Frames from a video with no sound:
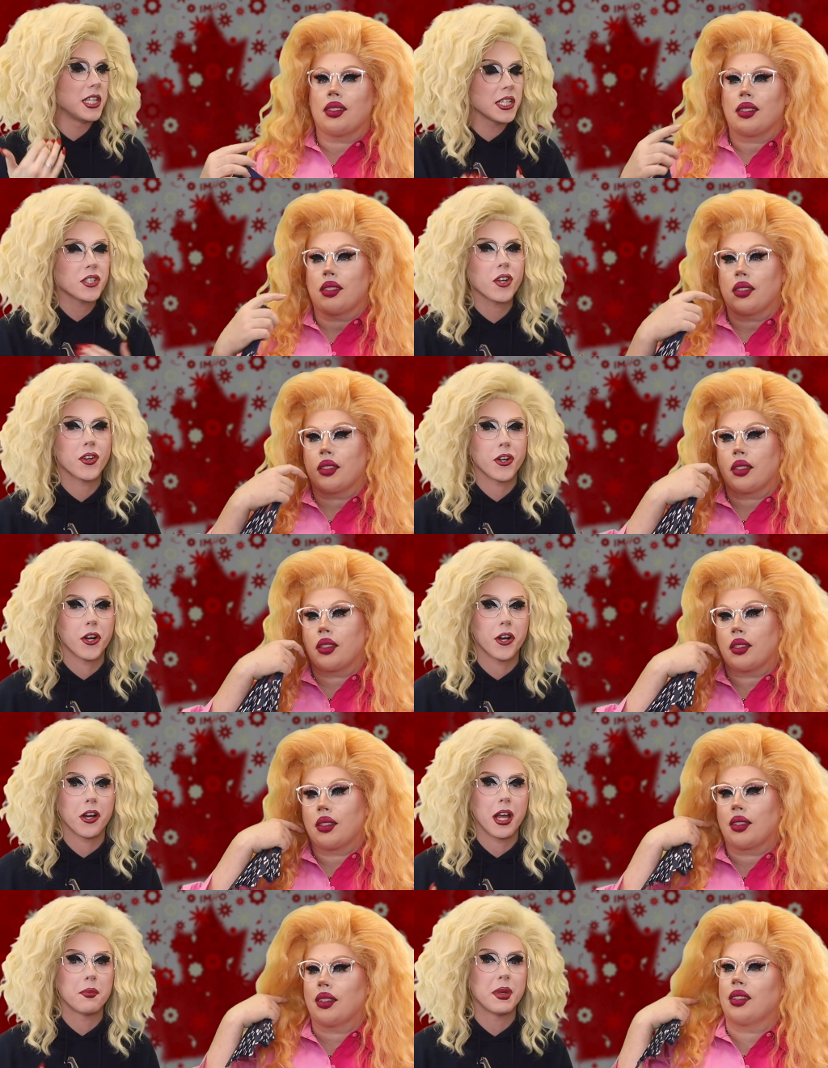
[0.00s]
Speaker 1: dish on
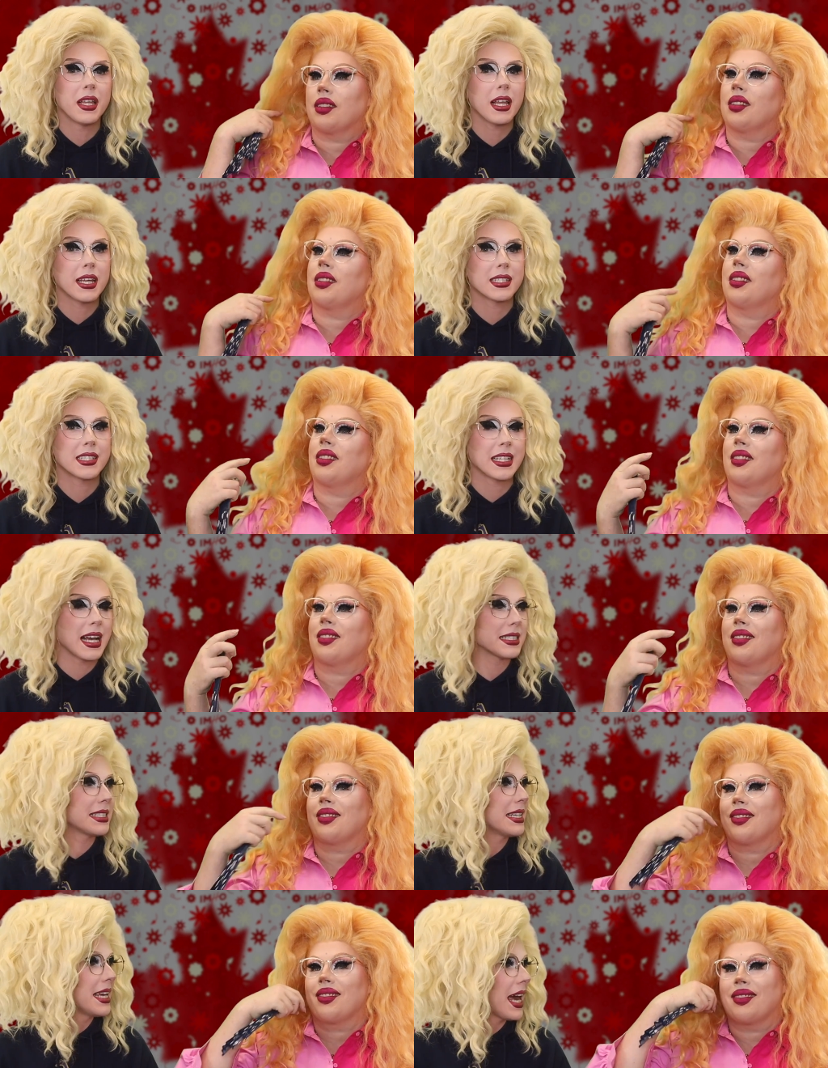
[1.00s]
her and be like a
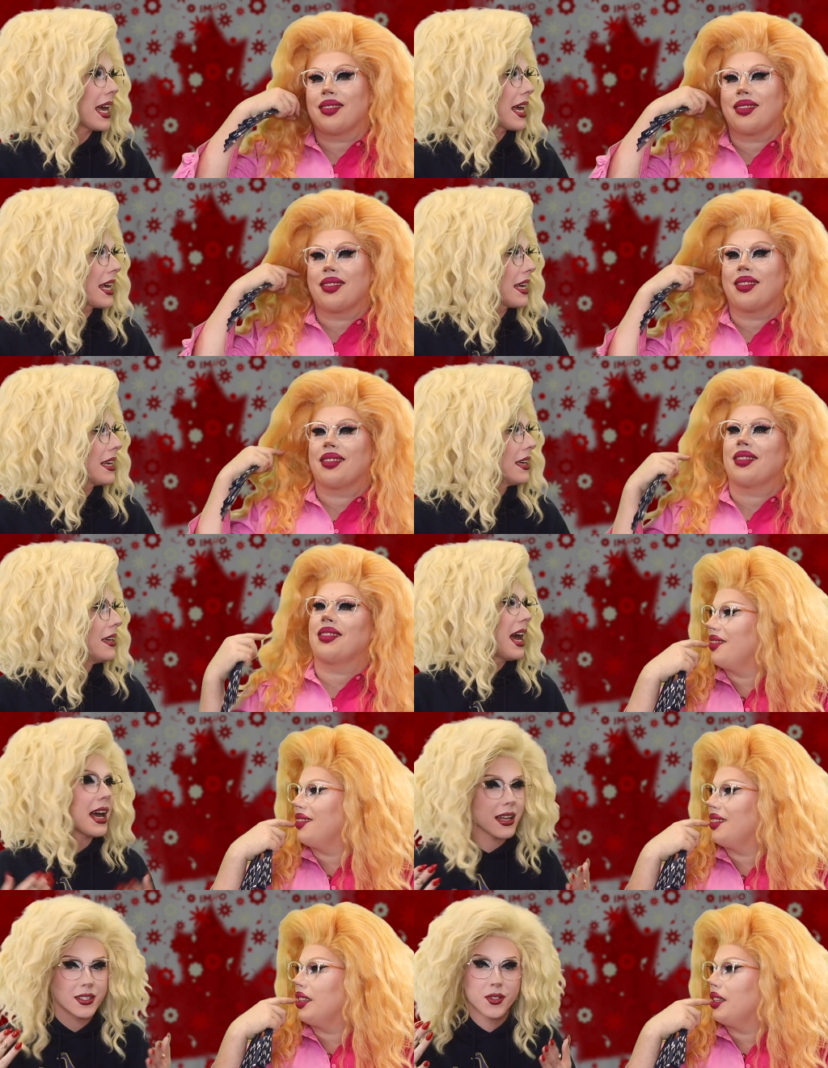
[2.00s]
sassy gay
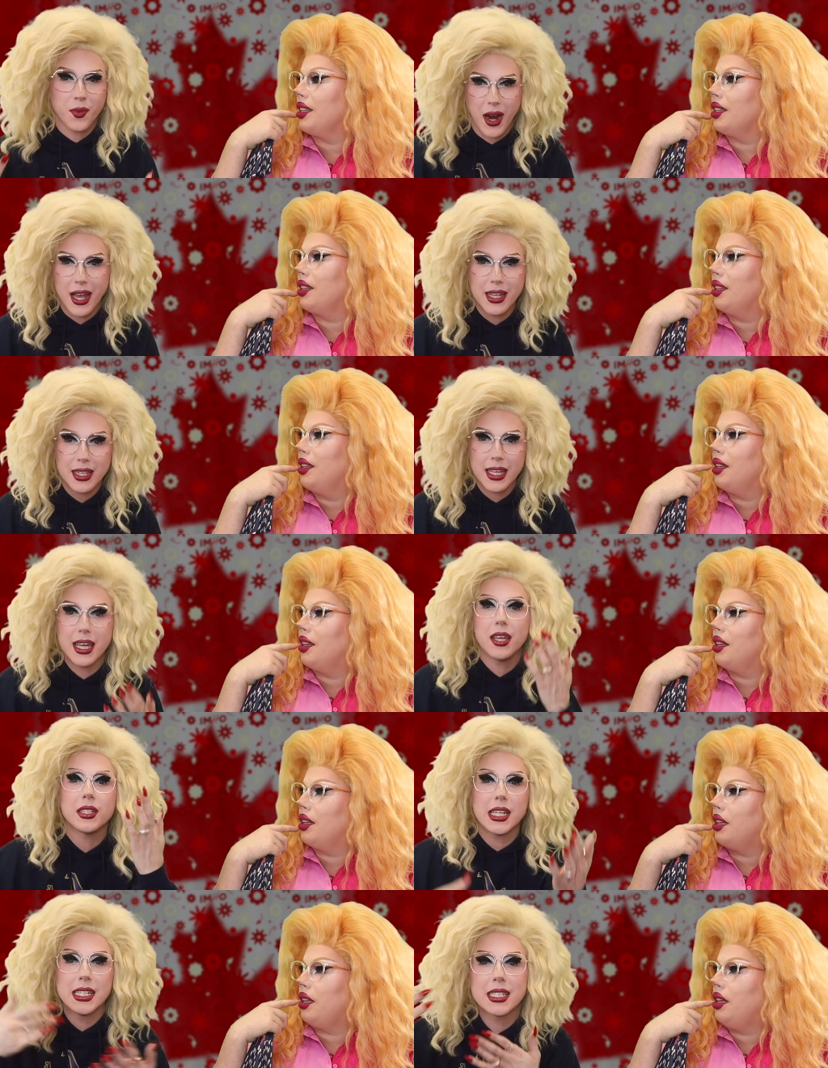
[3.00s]
ex, right? Like
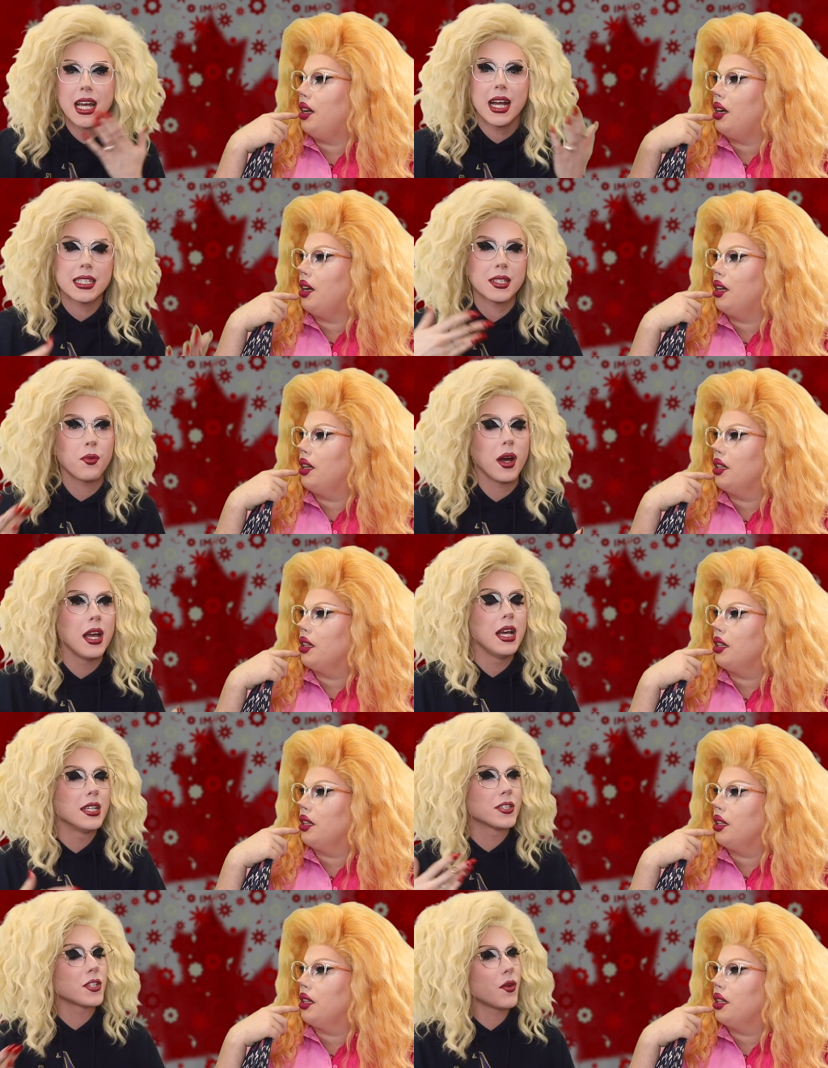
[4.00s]
he he's yeah. got to want
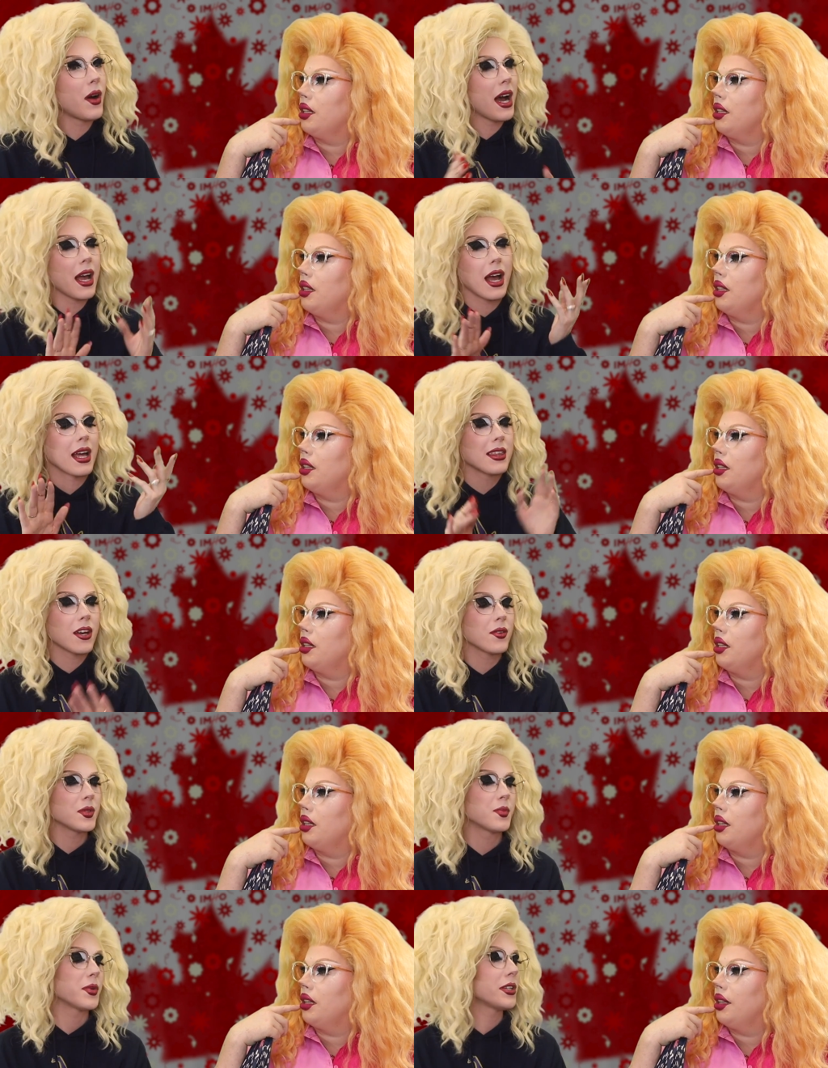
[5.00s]
so I, I
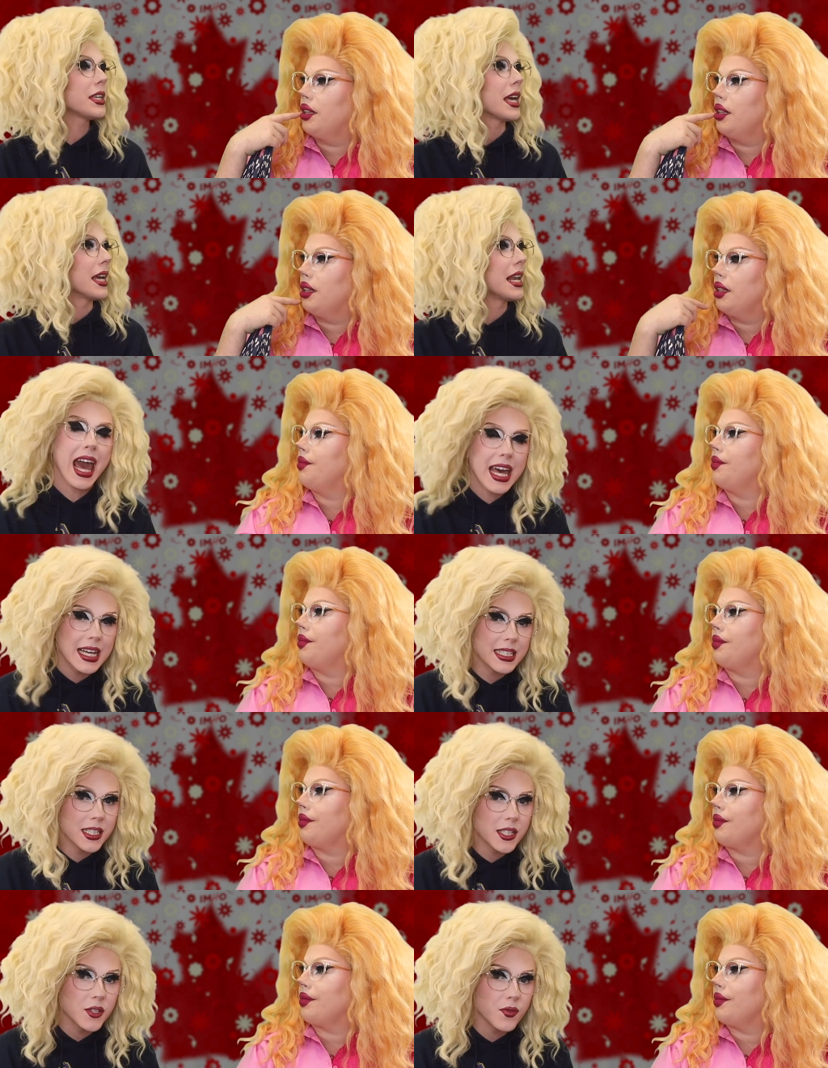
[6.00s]
thought it was brilliant.
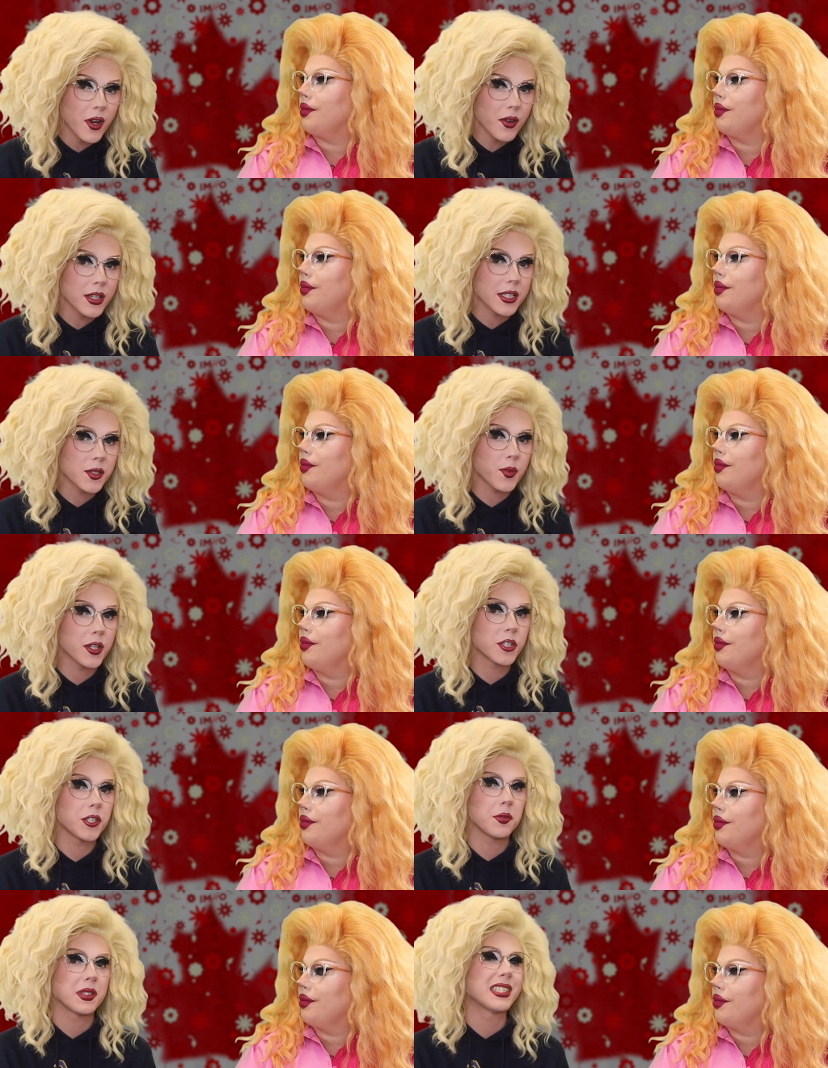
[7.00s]
And did you notice where
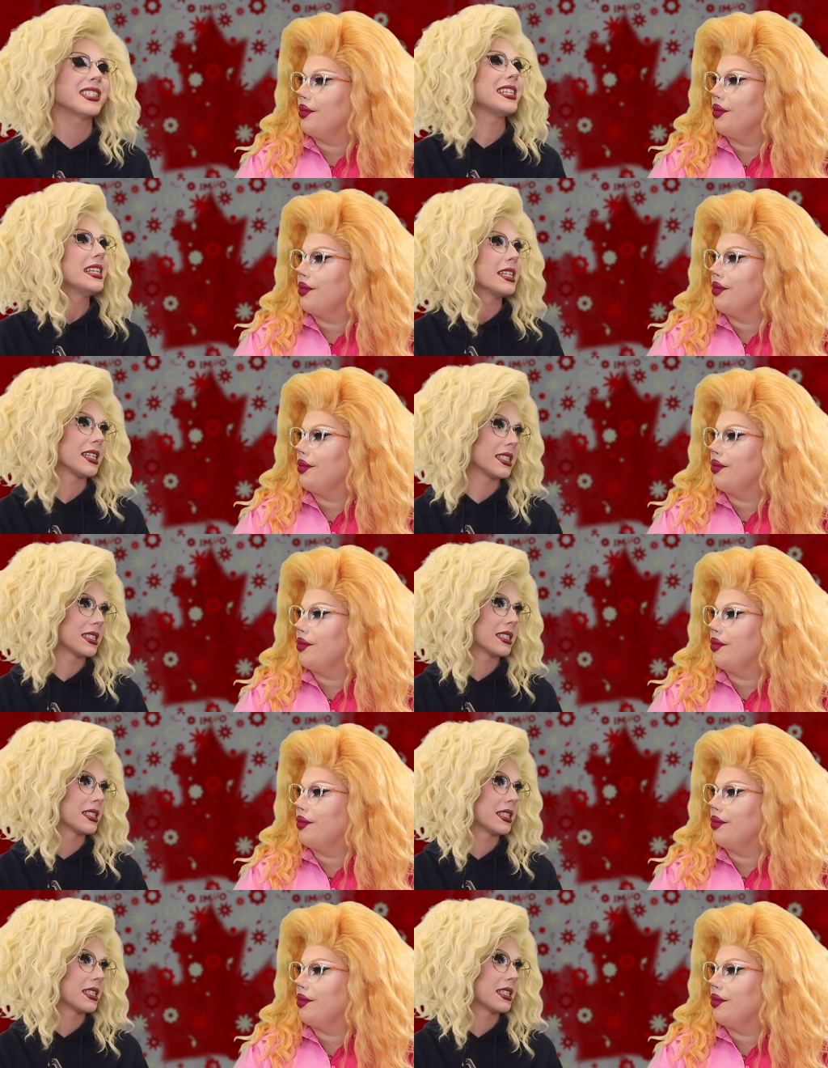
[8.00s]
she was seated?